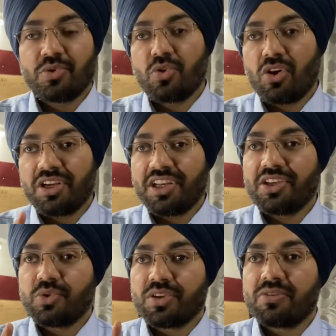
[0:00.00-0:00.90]
you not
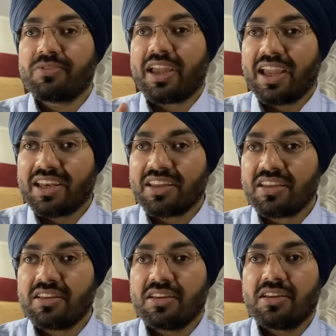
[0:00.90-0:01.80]
need to give
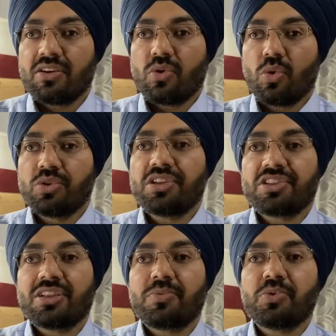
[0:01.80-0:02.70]
any
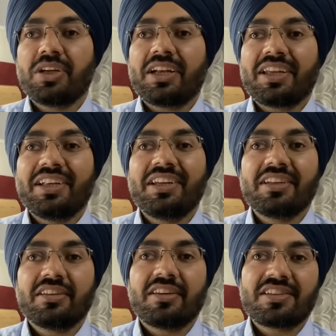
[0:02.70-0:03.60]
ownership to that
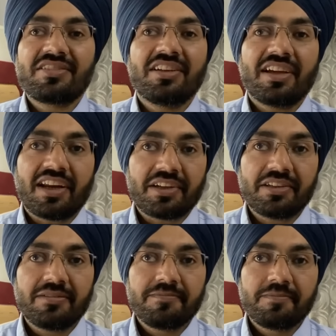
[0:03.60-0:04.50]
Indian resident
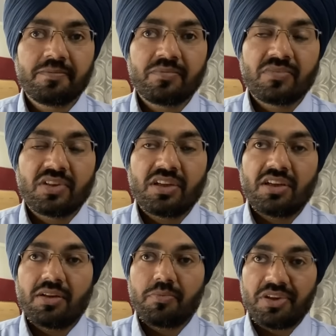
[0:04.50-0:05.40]
director.
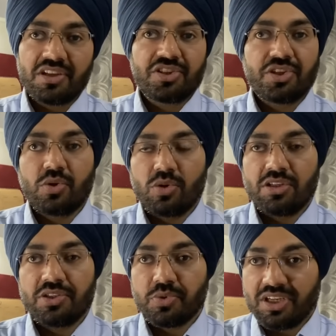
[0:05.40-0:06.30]
Being a
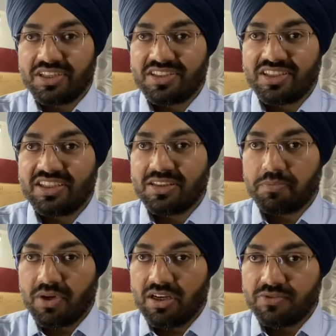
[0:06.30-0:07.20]
shareholder, you can decide the
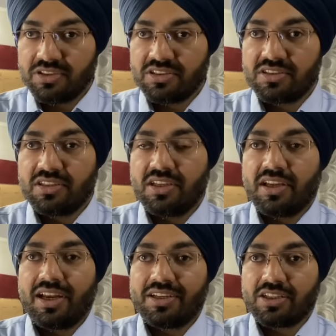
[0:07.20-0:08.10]
powers
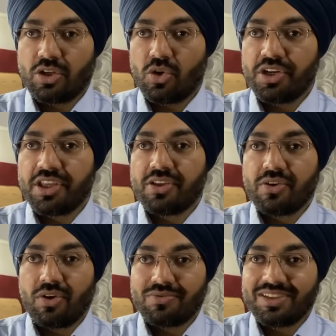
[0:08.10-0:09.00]
and authority
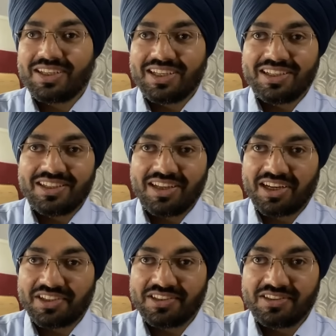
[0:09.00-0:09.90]
of that Indian
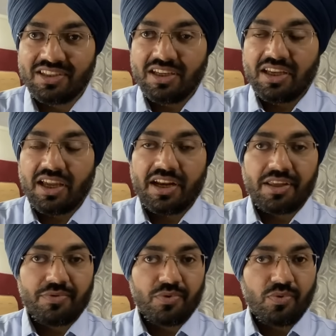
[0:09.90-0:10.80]
directors, and
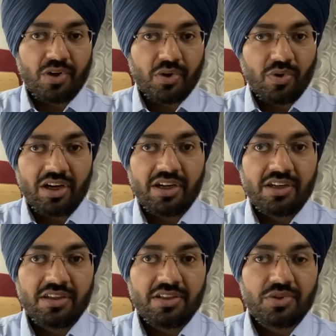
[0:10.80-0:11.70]
if you
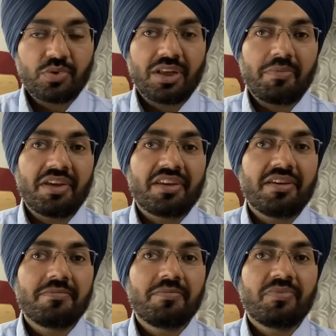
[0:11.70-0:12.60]
required, you can make
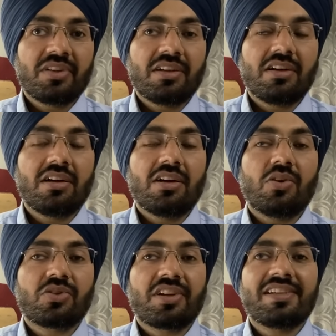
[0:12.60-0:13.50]
him
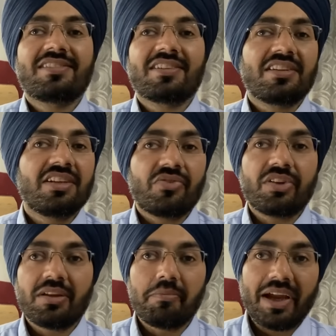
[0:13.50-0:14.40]
authorized signatory
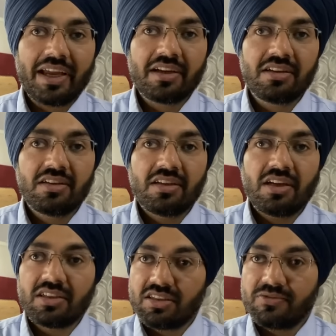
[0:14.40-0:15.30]
in the bank.
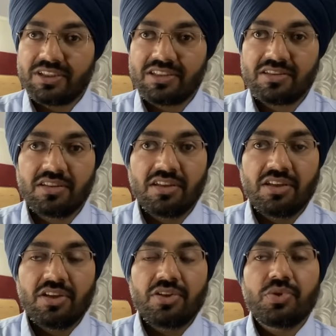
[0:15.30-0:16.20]
Otherwise,
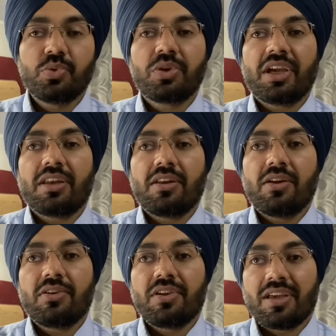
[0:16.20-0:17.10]
you can
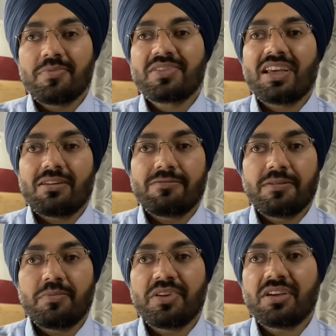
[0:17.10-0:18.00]
himself,
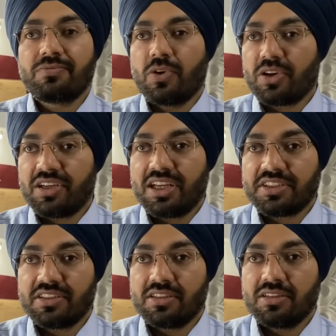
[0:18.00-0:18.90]
being a foreign
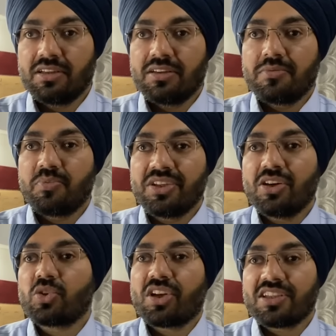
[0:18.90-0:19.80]
national, be the
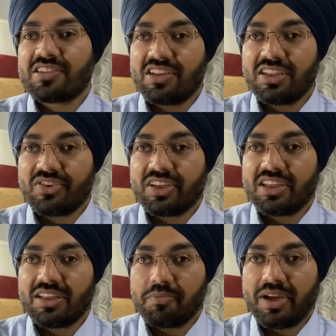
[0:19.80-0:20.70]
authorized signatory
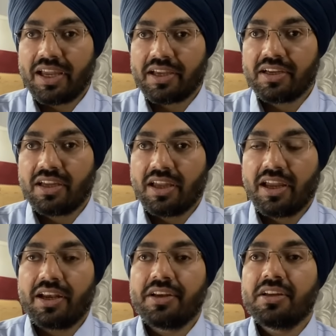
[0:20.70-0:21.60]
in the bank,
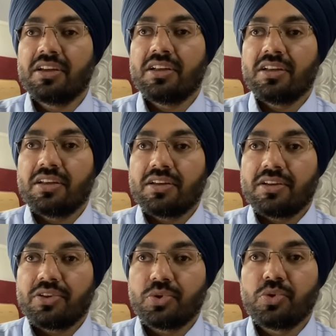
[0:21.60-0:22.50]
and
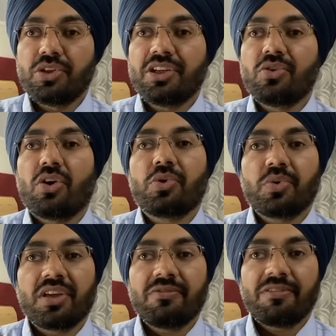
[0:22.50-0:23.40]
you need not to
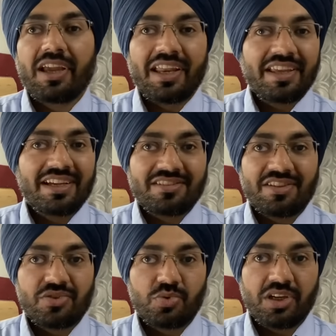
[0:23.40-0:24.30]
give any
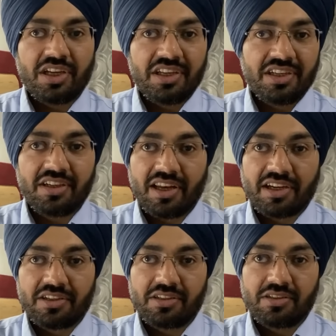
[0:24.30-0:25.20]
access to the Indian
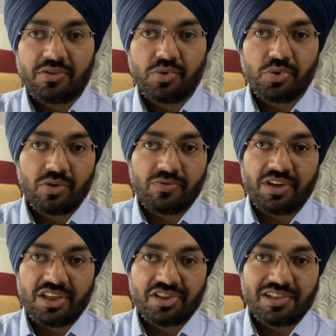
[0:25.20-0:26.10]
director to your
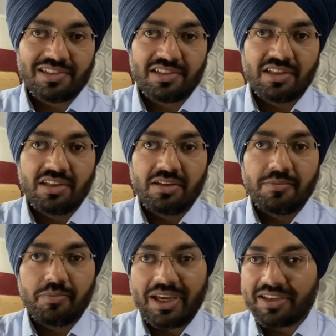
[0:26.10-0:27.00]
financials
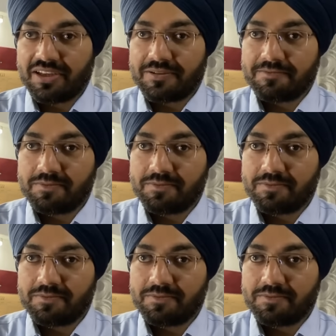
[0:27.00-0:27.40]
banking.